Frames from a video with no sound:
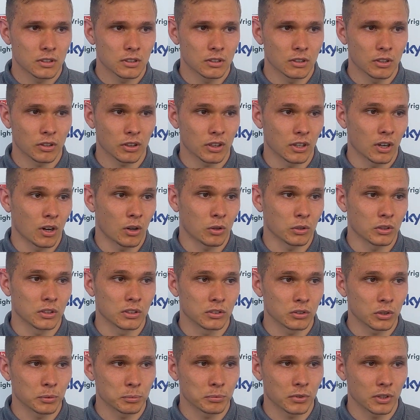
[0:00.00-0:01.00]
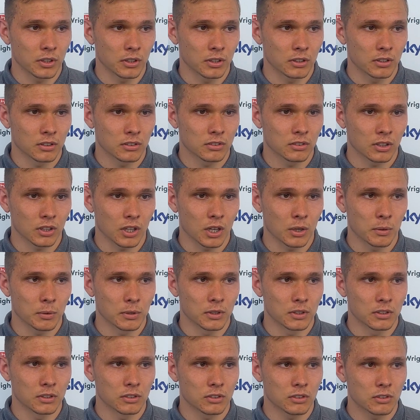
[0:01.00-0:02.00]
nothing holding us up to go
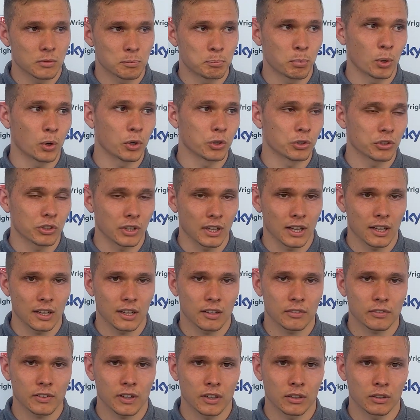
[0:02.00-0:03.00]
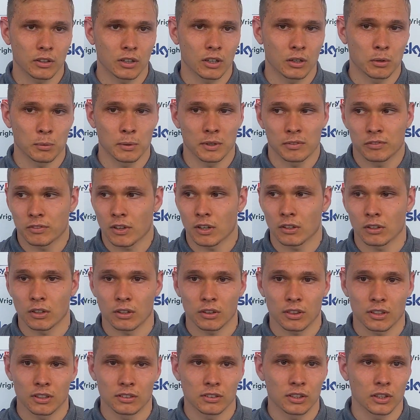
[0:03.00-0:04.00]
and push to get that final goal. We've got
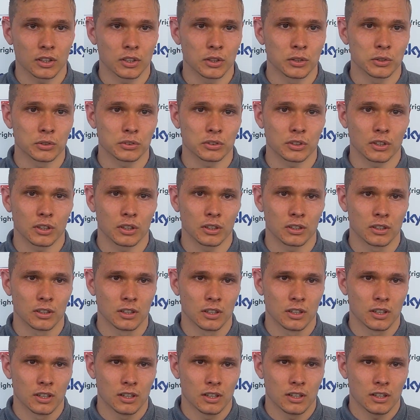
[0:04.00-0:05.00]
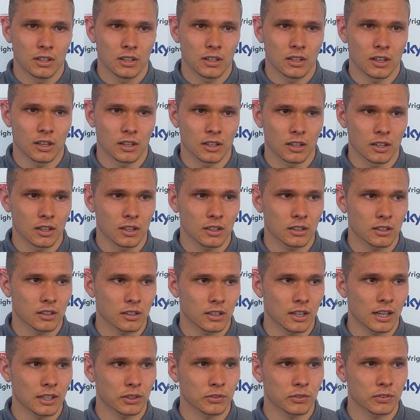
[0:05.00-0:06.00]
nothing to lose. So
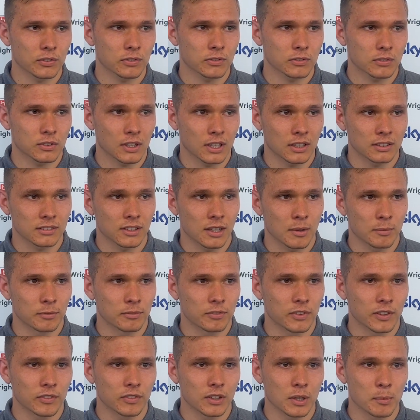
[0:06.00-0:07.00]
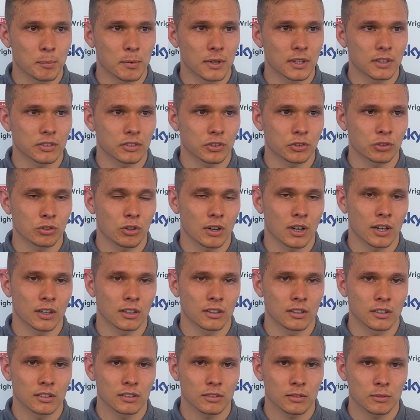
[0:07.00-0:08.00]
last 10, 15 minutes, just try
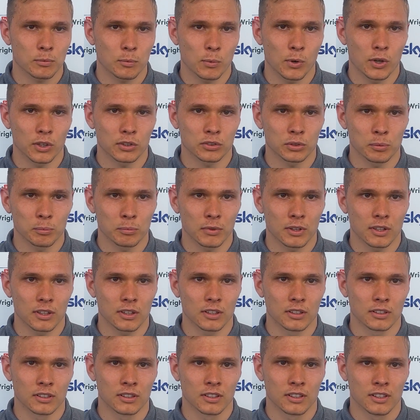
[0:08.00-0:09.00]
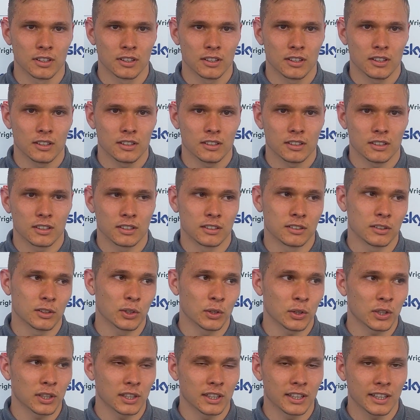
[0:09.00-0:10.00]
and work something and
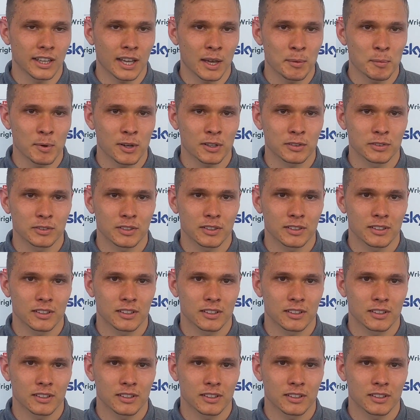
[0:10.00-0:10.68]
luckily it came off.